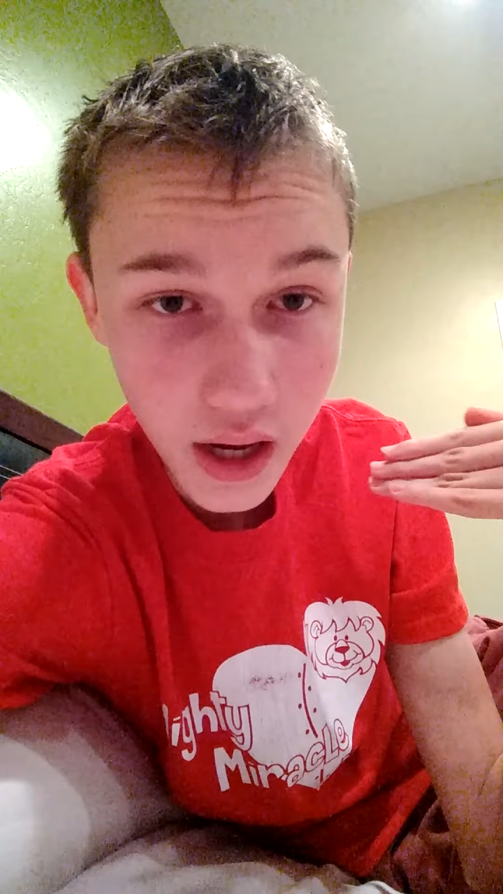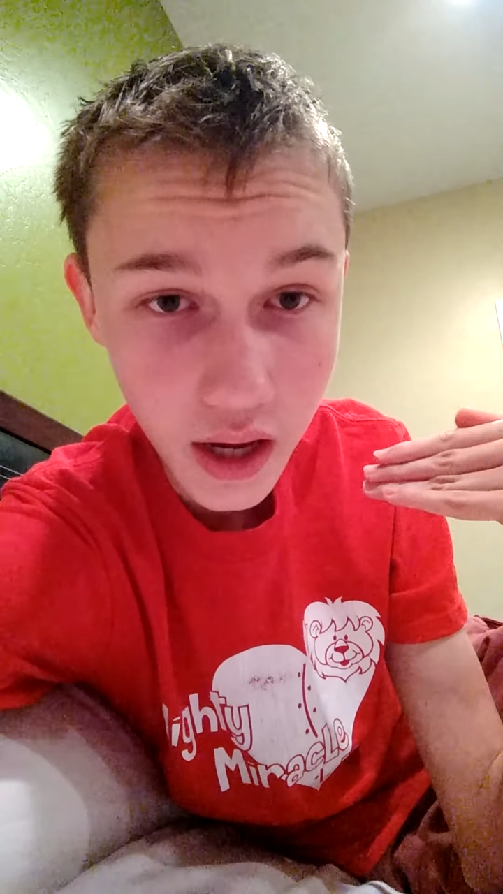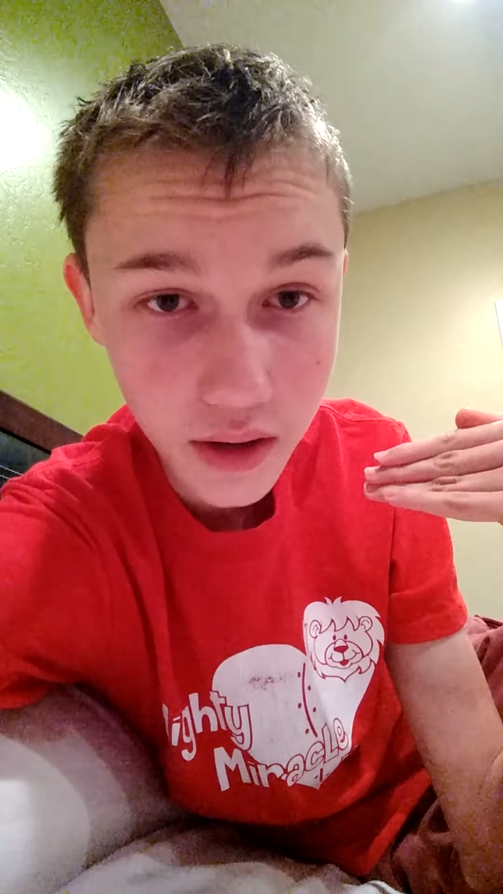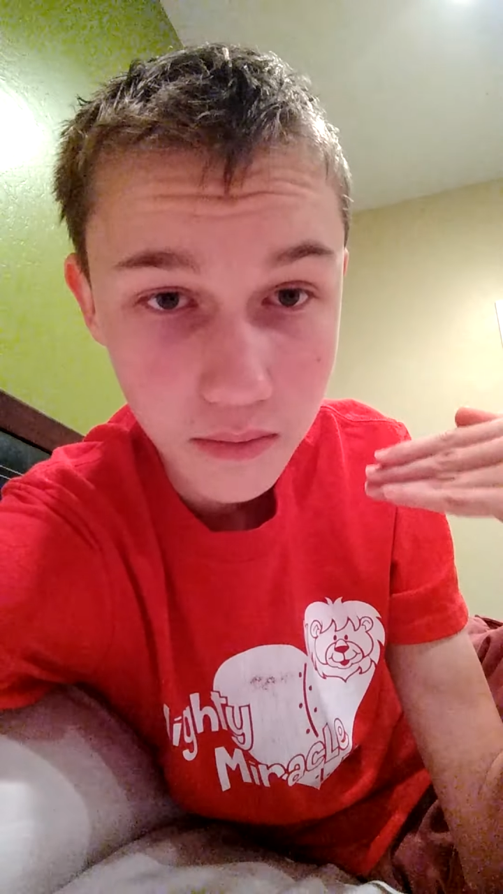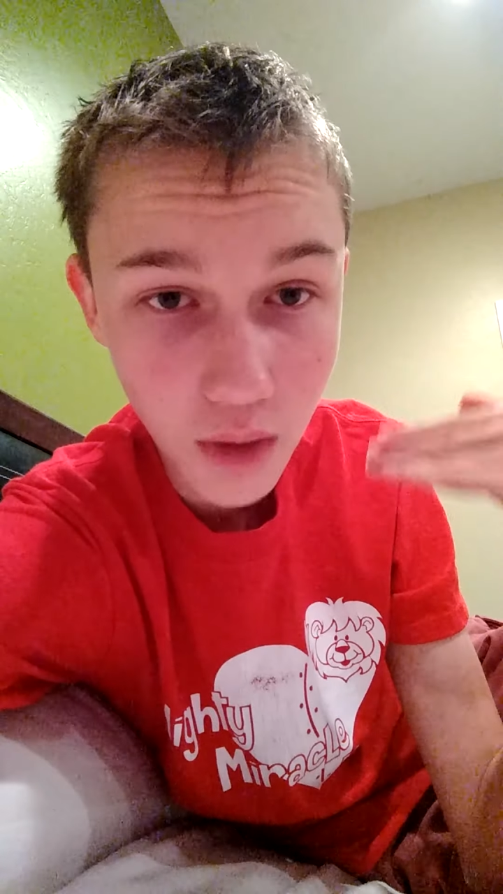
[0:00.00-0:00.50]

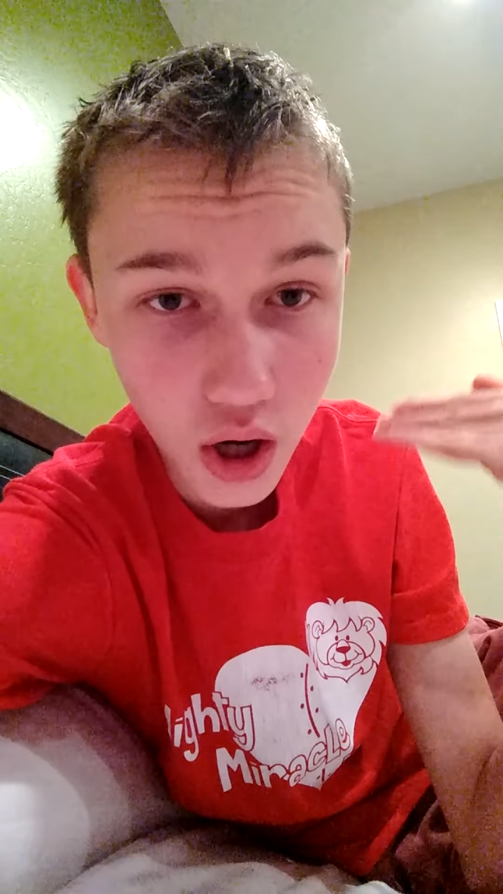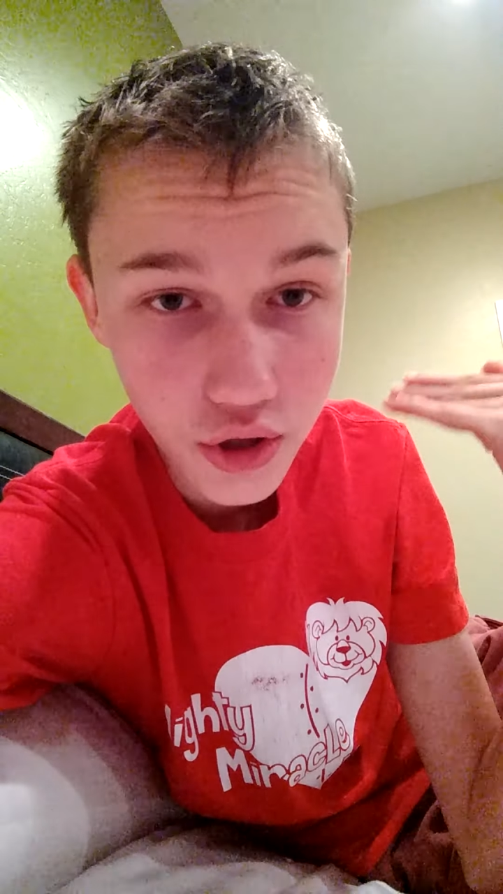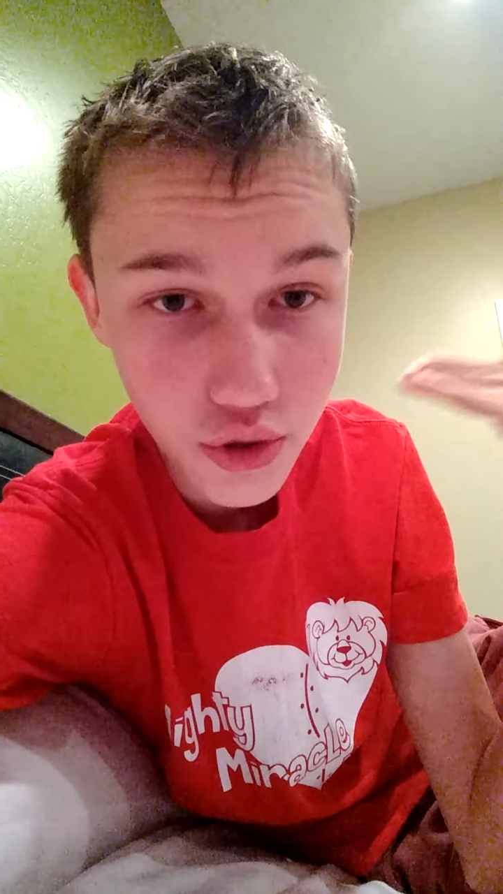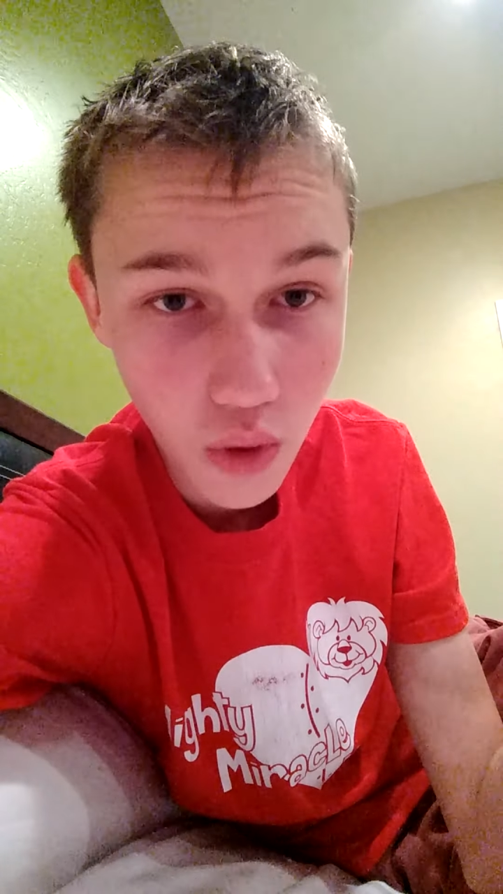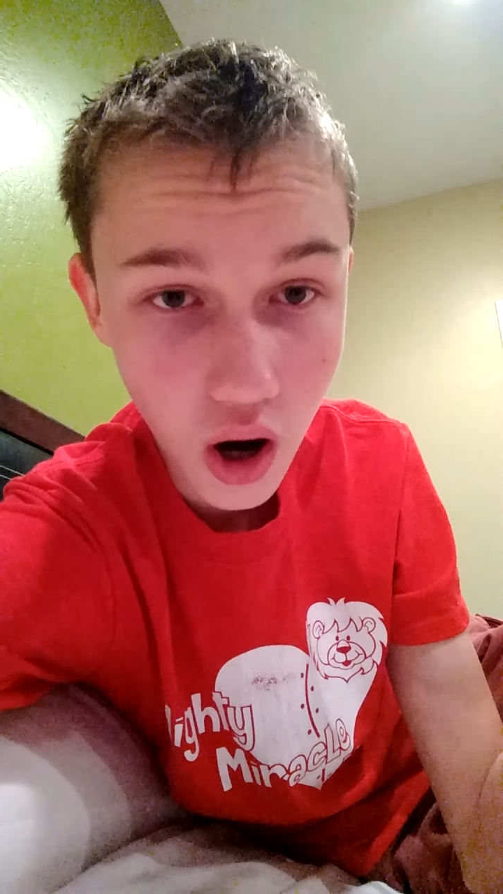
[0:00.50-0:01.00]
and Mark
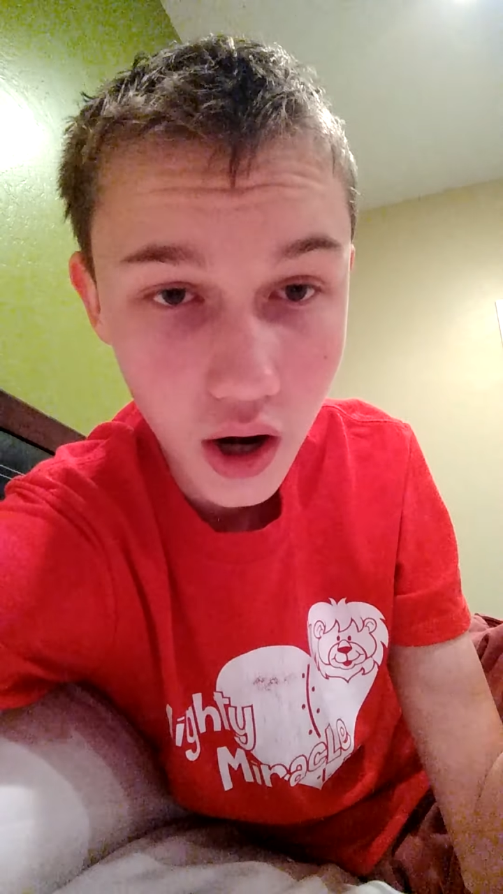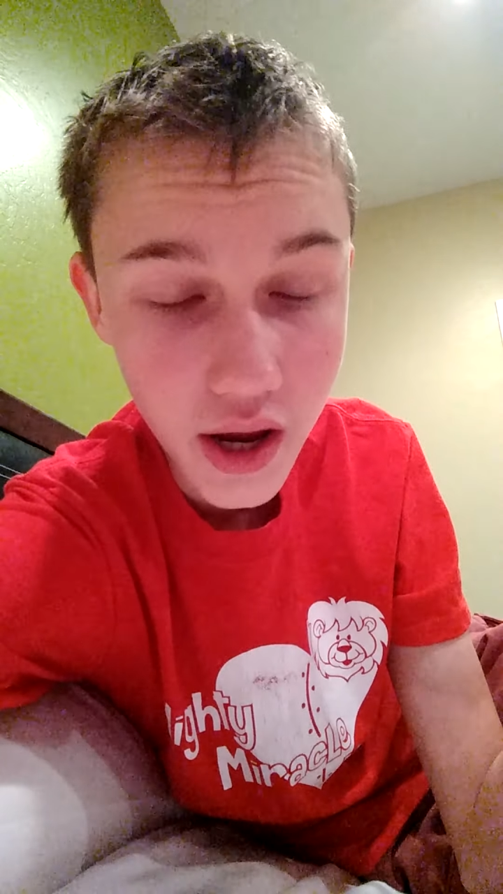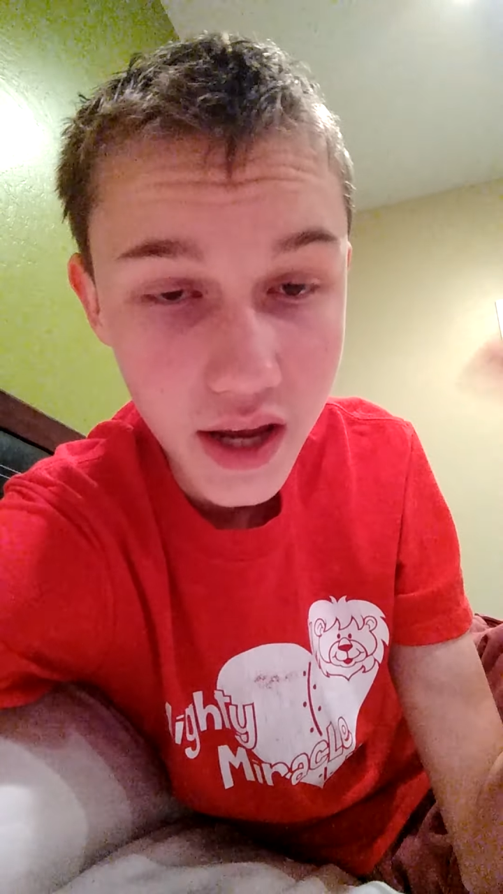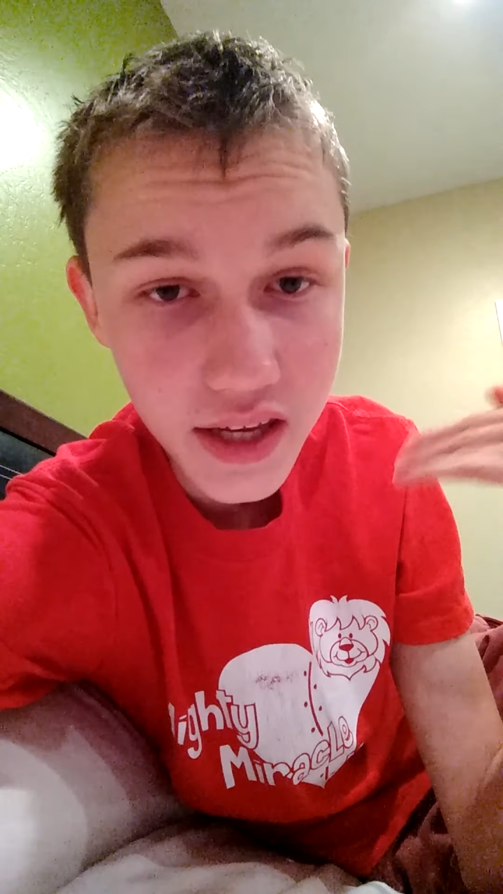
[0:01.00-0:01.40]
Duar,